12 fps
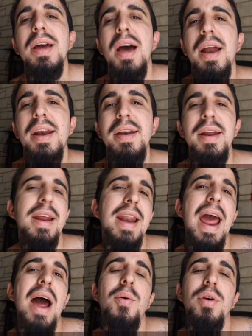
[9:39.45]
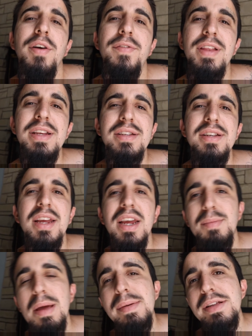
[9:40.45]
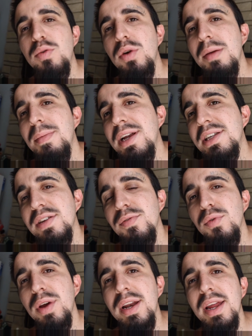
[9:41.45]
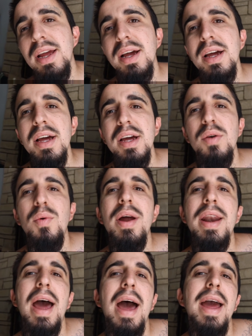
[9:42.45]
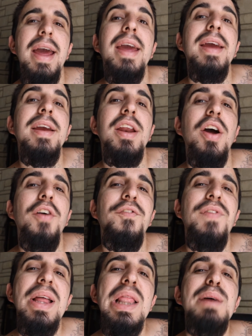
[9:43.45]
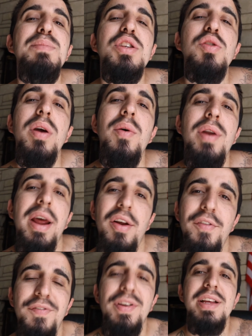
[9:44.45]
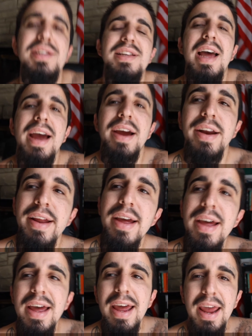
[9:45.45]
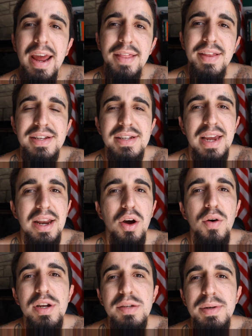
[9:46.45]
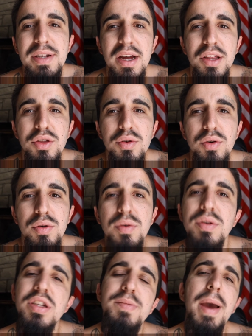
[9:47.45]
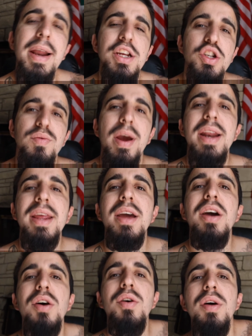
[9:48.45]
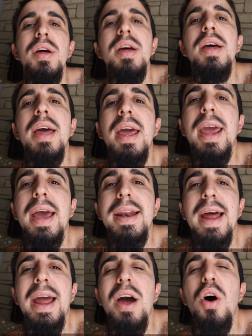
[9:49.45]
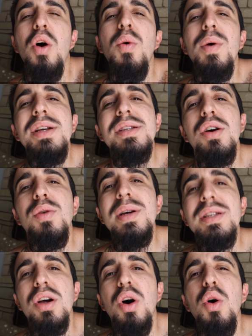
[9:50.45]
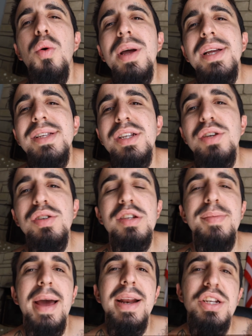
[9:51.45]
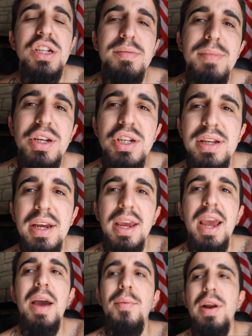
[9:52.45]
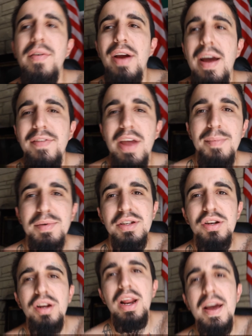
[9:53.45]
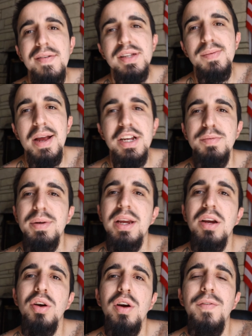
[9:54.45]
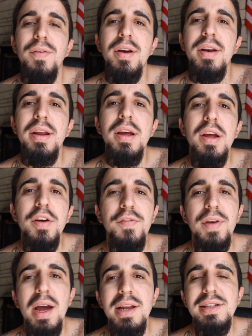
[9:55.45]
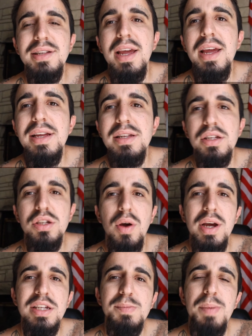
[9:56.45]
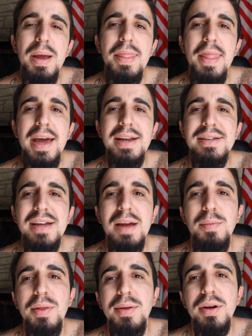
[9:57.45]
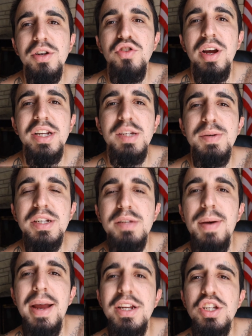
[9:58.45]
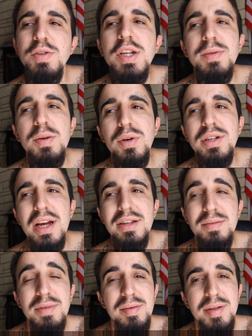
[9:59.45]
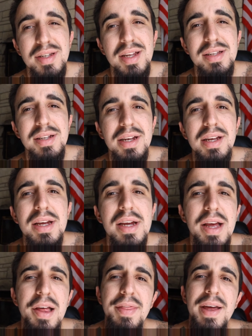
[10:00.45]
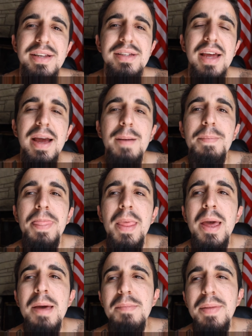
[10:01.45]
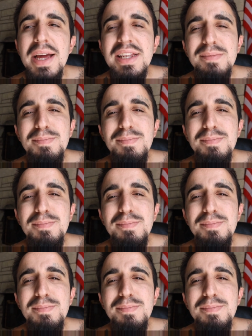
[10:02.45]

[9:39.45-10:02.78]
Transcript: an hour of listening, maybe 20 minutes of reading when I, feel up to it, when I don't feel as tired. And this can always be done through Spanish radio, And I always, always, always use Spanish as much as I can whenever I have the opportunity. I have a Spanish-speaking girlfriend, fiance, so I spend that time with her trying to speak Spanish. Sometimes it works out, sometimes it doesn't. That's that. But that's